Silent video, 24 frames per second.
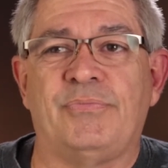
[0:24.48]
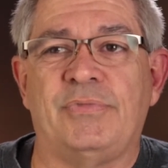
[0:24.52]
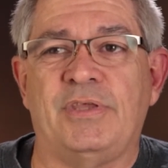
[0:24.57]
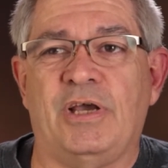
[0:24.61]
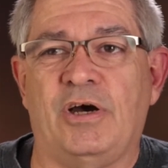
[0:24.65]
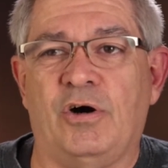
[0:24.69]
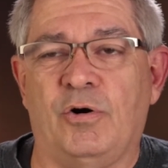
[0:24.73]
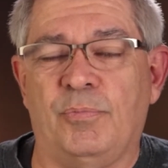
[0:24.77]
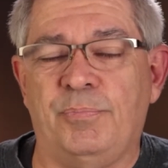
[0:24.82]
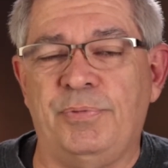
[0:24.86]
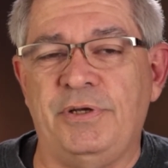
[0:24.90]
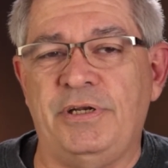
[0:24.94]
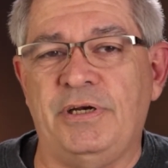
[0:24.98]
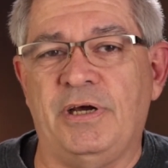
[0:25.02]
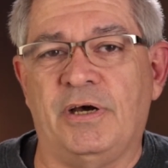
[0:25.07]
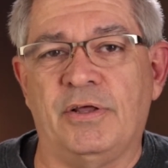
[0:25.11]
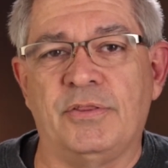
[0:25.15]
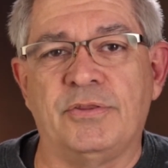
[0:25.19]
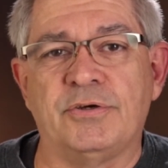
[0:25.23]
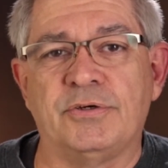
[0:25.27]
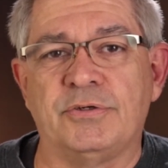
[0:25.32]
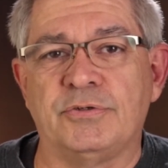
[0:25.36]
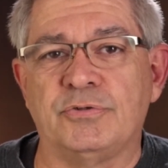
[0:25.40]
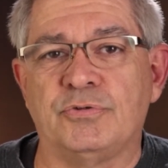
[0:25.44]
helping
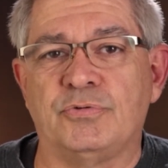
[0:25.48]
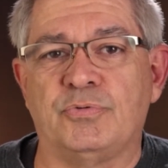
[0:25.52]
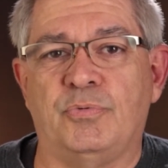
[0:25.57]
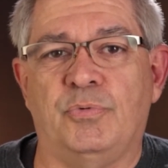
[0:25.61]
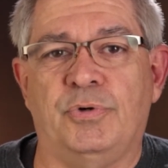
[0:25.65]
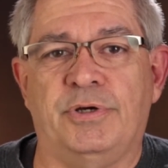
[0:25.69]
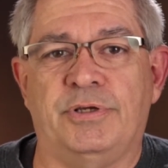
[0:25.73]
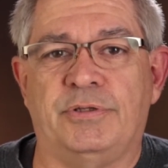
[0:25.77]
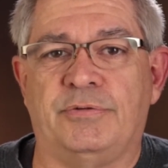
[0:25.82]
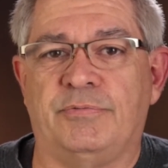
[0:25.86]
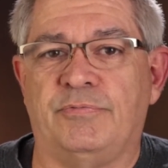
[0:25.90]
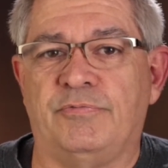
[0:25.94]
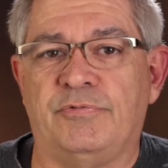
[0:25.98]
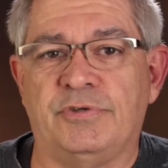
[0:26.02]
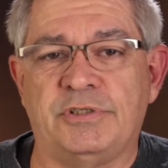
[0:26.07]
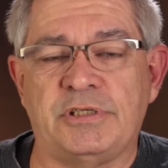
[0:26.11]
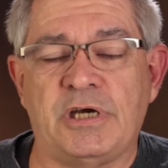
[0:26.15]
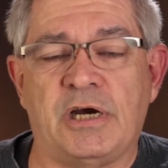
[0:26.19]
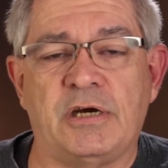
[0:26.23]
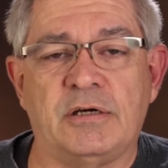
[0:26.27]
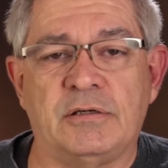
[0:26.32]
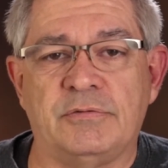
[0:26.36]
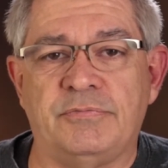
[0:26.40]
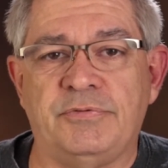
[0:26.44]
others with
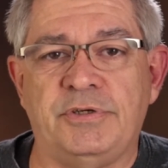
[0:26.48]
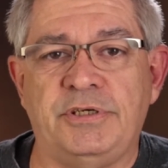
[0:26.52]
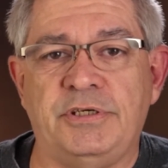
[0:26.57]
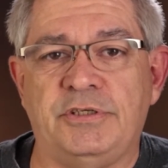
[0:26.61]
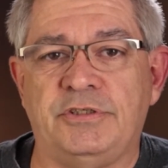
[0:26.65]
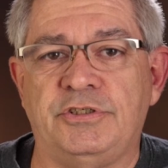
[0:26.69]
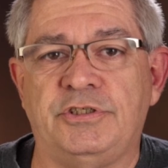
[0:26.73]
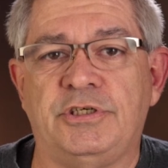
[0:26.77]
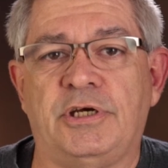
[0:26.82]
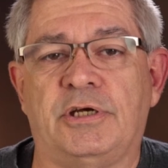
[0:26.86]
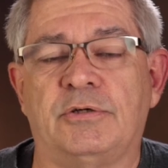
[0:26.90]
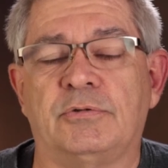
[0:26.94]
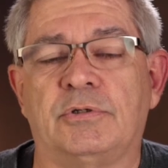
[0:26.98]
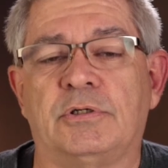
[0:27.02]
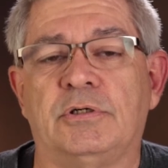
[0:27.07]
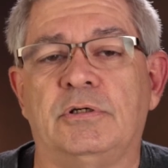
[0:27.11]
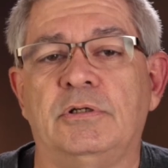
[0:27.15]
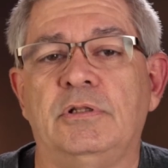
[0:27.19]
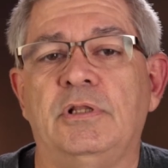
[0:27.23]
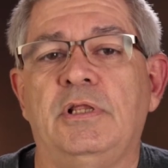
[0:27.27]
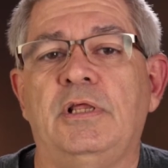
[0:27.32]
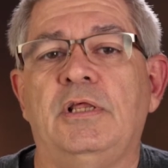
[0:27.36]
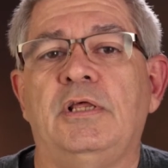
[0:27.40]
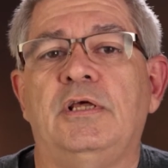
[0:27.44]
photography in
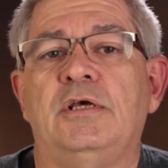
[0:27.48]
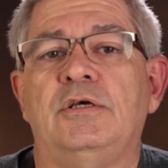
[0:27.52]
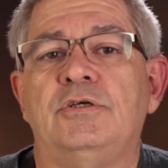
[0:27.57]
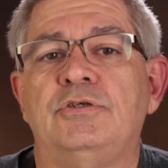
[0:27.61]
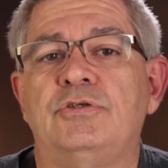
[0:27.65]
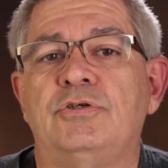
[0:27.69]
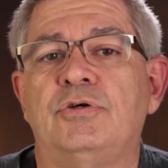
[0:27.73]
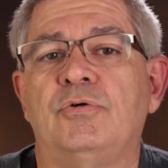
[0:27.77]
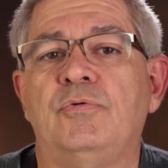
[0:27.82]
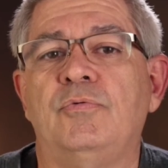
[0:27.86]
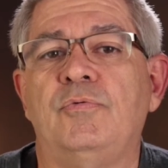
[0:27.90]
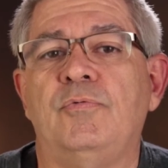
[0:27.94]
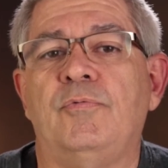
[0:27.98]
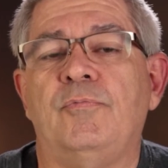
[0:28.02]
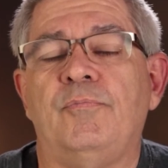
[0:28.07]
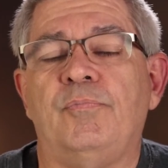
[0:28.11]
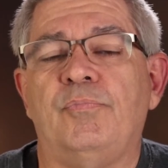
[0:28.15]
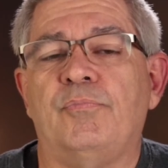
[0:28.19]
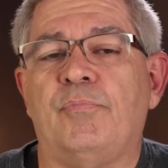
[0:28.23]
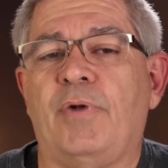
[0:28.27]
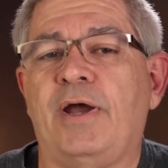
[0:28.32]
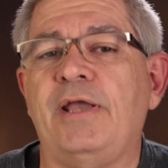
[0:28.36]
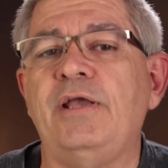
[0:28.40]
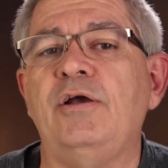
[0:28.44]
general. So
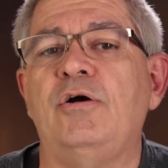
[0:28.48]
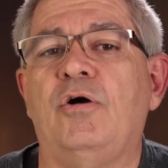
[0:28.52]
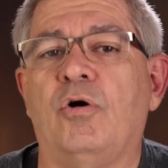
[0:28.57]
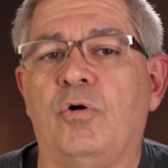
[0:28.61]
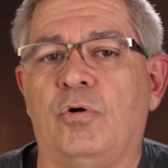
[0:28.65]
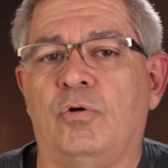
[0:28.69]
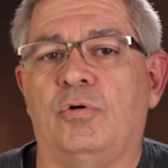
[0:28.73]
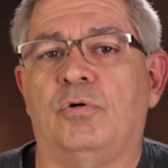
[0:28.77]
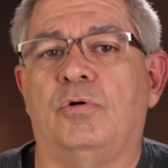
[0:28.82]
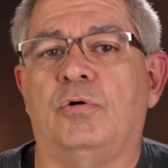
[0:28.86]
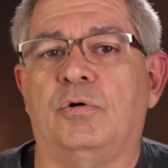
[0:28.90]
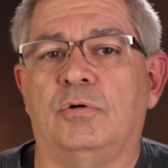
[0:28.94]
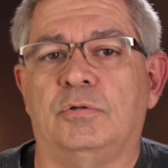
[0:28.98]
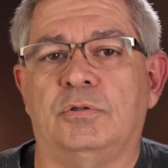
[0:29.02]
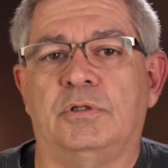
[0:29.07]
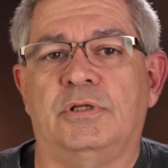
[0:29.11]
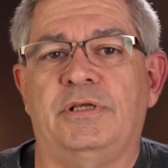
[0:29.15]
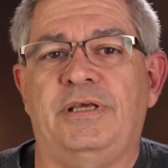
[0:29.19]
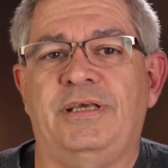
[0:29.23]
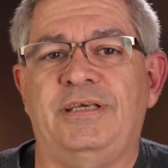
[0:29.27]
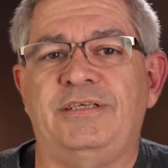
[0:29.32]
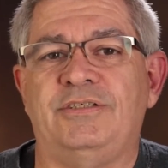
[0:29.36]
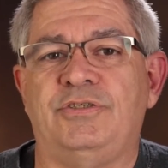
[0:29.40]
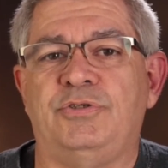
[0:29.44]
my goal
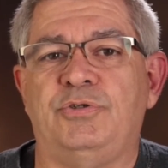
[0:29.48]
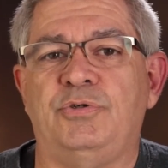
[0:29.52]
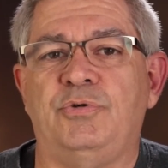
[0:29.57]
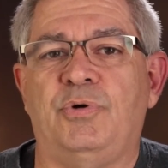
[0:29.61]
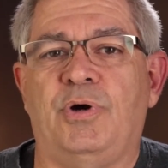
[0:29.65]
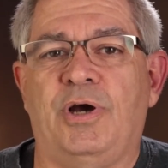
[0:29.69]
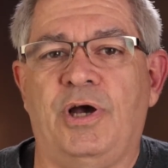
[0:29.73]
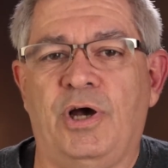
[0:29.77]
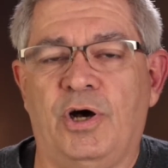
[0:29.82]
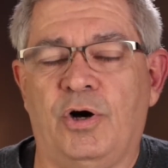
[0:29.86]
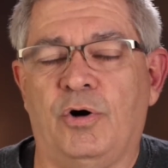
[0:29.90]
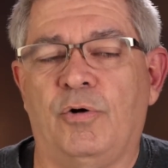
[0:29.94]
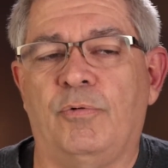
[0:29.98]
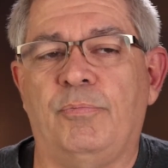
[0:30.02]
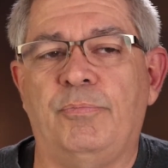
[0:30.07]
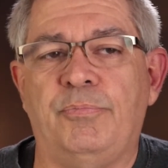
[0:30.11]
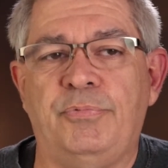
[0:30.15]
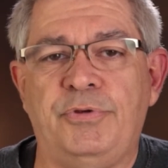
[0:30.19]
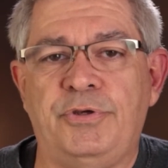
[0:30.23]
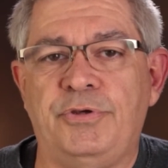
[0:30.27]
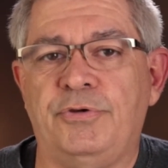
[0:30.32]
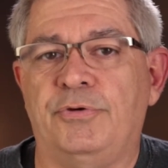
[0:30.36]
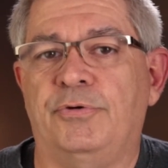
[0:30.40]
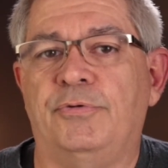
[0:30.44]
is to help
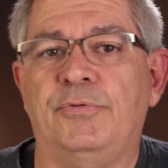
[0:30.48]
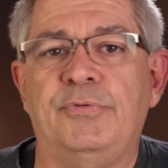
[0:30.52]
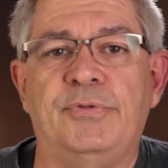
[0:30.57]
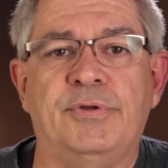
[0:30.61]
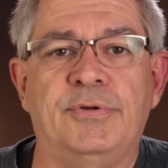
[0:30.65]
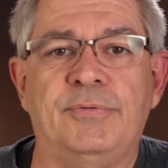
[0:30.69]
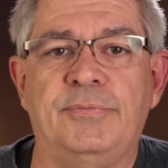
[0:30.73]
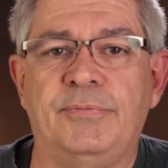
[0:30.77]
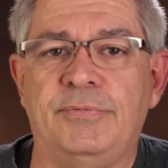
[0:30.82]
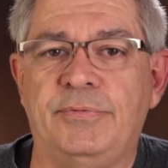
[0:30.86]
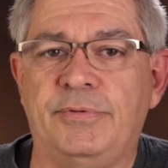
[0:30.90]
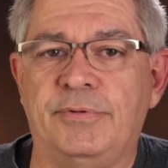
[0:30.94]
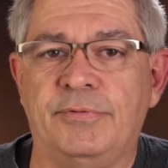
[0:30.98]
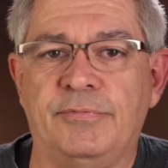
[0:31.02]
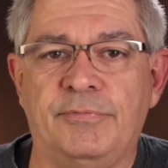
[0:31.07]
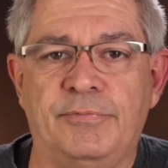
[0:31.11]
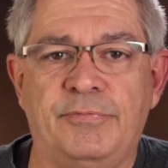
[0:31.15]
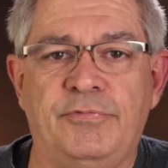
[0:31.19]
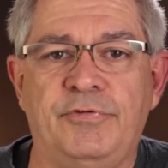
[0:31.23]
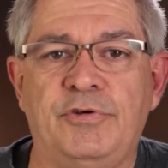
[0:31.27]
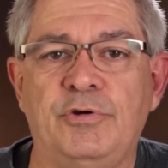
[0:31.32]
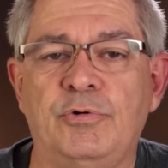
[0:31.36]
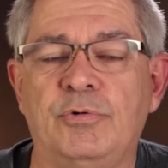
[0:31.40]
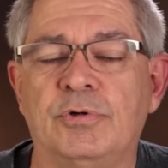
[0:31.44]
you, the
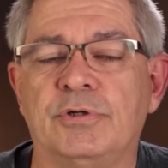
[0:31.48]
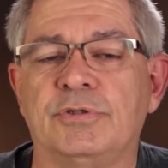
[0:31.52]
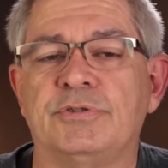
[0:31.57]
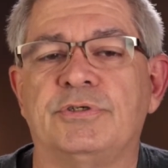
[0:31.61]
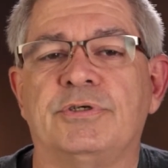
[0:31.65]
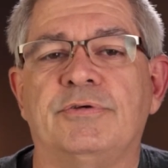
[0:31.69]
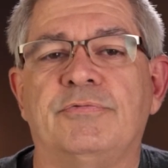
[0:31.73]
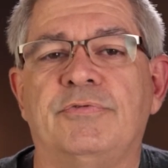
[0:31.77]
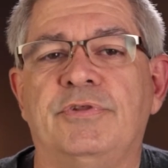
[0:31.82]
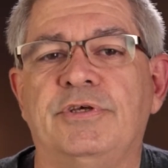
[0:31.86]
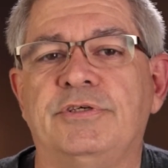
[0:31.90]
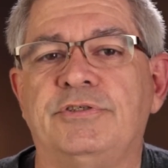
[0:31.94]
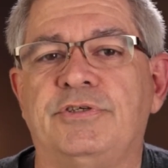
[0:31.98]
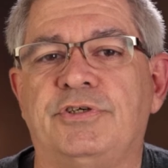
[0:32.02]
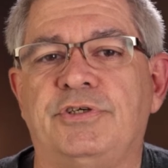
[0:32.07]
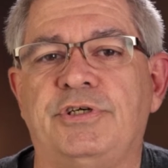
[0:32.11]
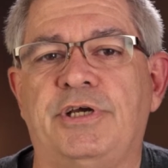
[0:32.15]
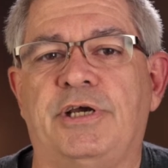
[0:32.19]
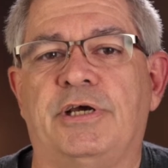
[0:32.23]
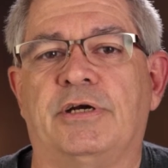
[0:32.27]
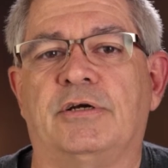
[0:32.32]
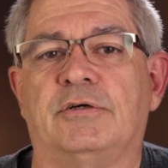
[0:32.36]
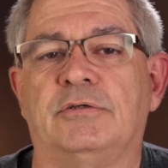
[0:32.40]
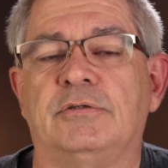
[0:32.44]
viewers of this
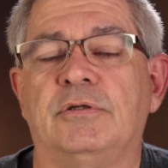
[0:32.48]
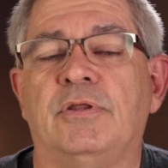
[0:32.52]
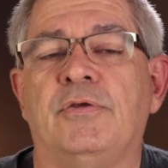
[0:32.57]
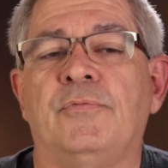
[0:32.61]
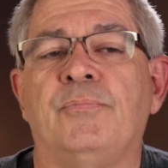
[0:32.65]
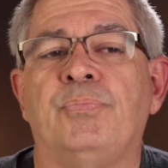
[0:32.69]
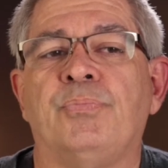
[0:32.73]
channel,